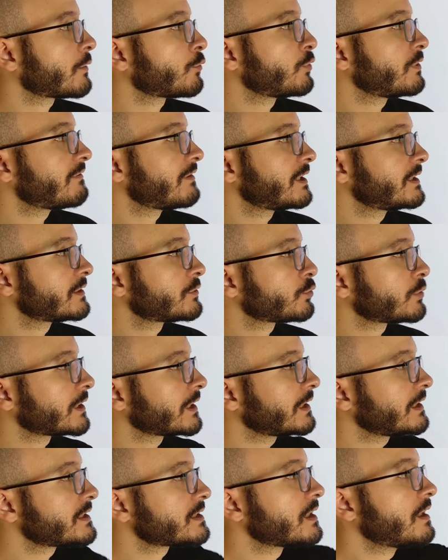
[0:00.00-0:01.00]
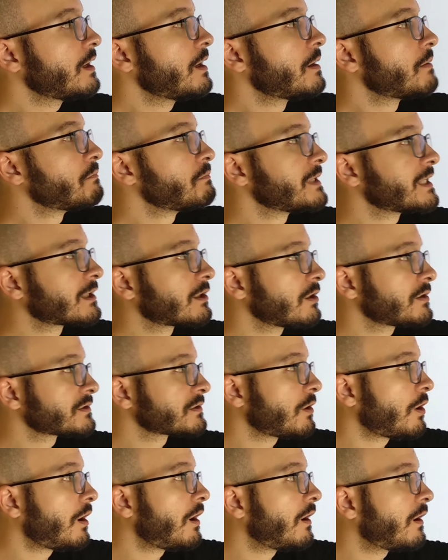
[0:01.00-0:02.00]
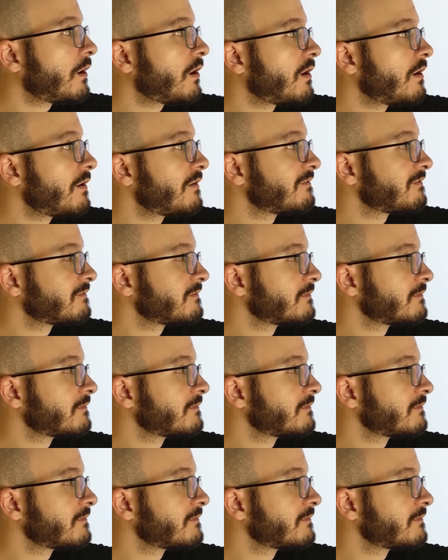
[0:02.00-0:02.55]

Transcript: equivalent to English because of